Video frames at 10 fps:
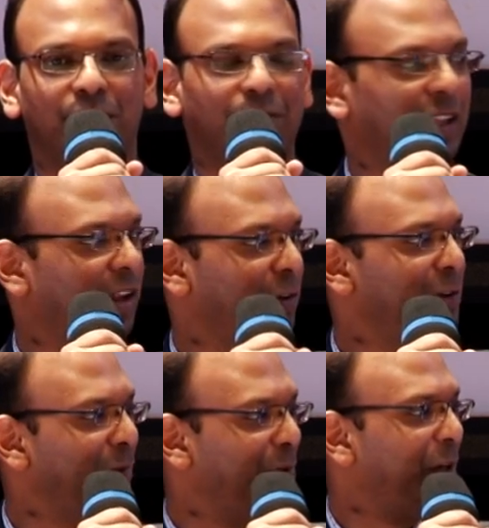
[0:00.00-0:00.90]
Whether we
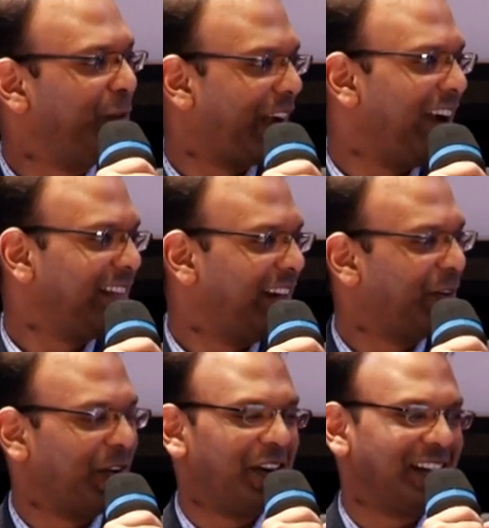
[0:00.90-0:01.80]
will be able to crack that
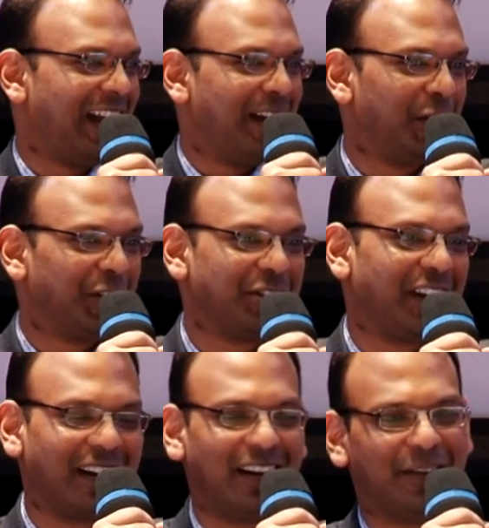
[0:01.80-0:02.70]
or not, I'm not
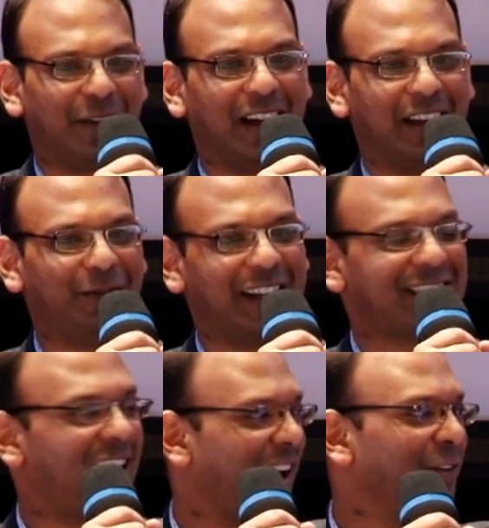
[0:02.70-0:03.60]
sure. If they
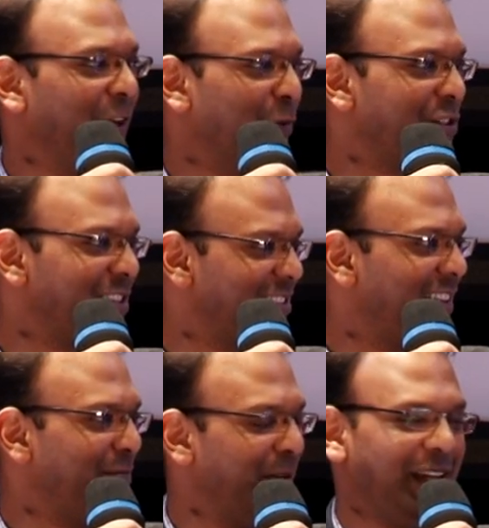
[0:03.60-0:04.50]
start having emotions,
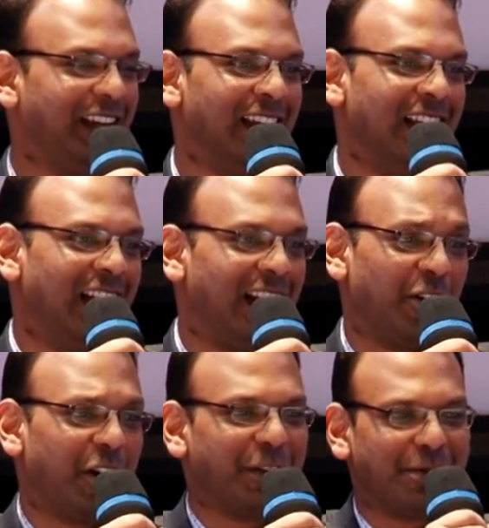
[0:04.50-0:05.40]
then maybe
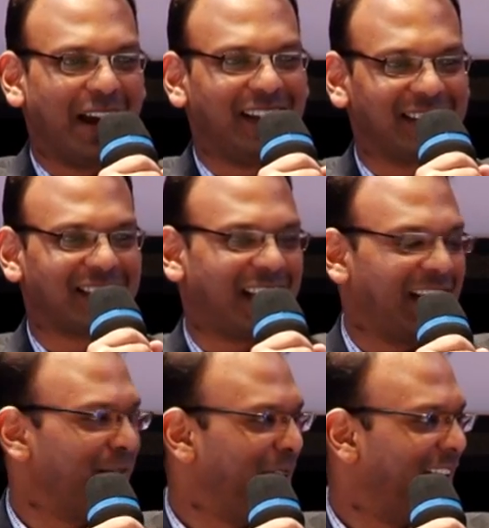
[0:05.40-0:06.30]
not even managers,
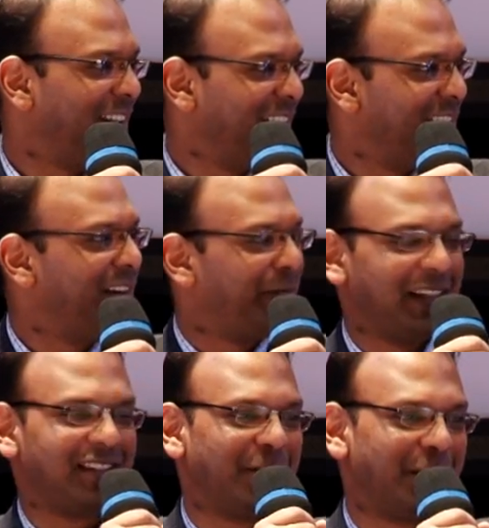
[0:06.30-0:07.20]
right? I mean, I think they'll
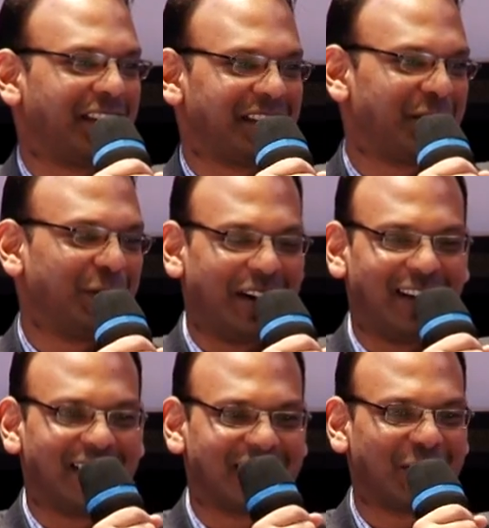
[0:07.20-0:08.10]
replace the workers too.
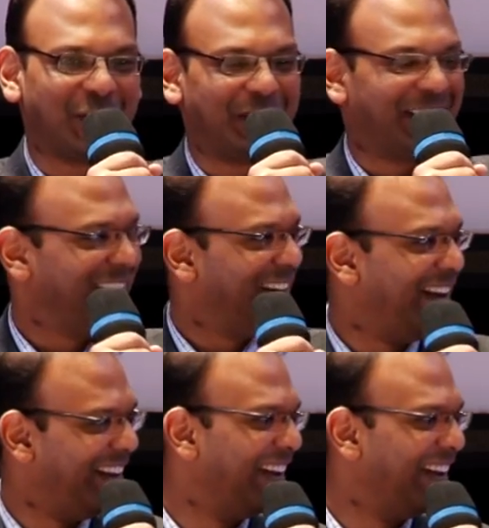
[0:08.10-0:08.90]
Yeah.